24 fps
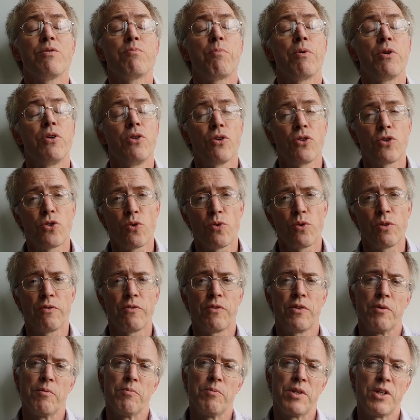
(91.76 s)
but not all of
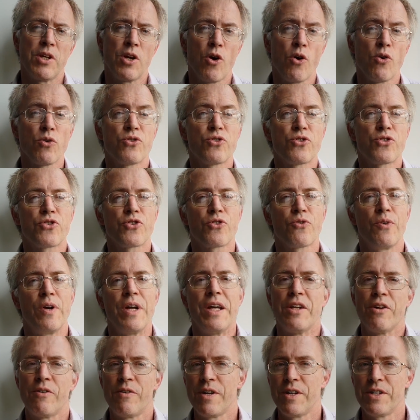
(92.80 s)
them. The odd
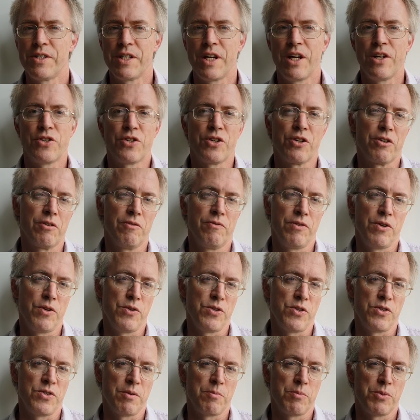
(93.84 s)
screen orientation
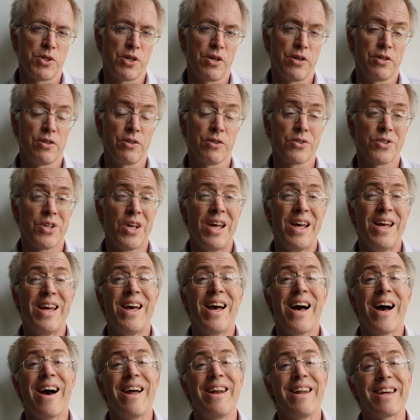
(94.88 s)
confuses some titles.
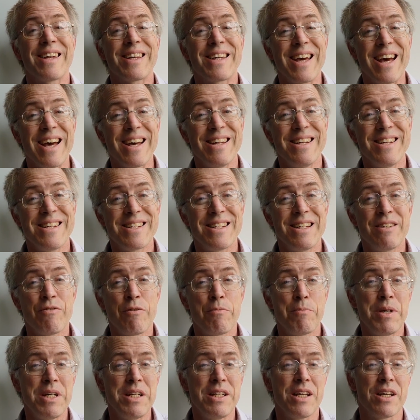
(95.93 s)
And it can deliver
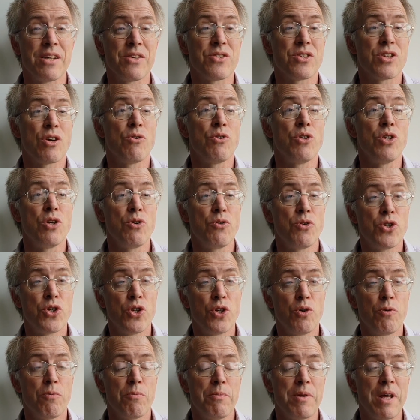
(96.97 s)
media, so
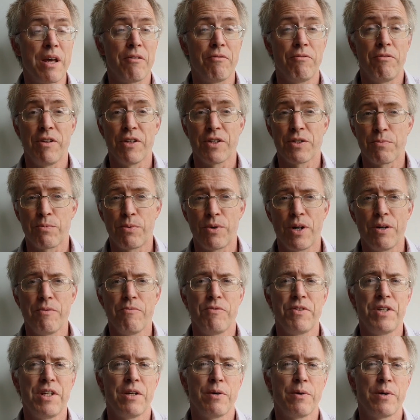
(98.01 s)
YouTube, Netflix, Prime
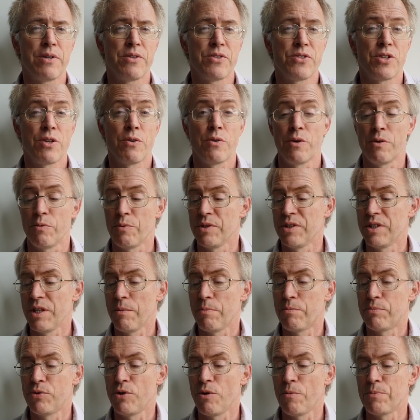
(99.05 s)
Video and so on, with the
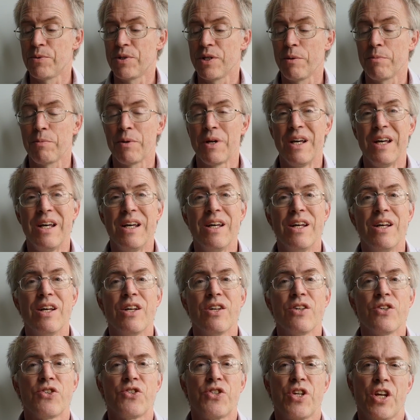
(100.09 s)
propped up
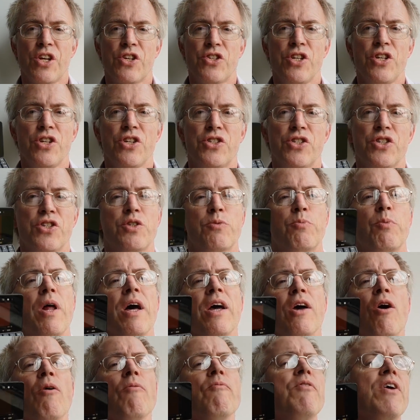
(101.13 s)
6-inch
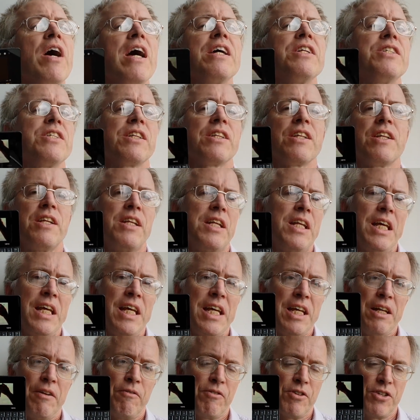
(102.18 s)
display obviating the
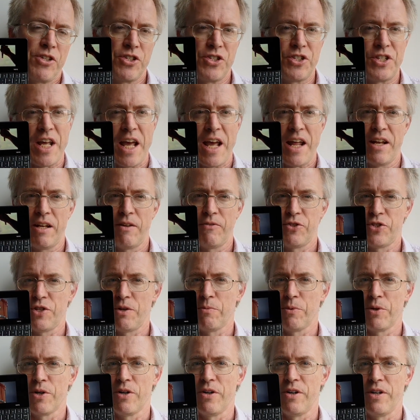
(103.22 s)
need for a stand of some
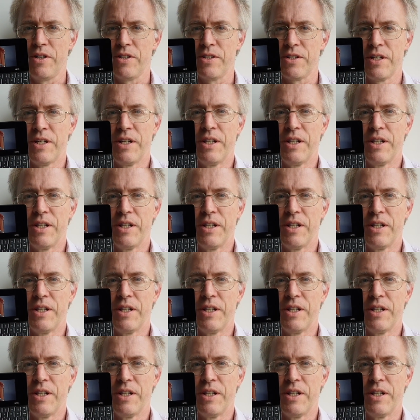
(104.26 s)
kind.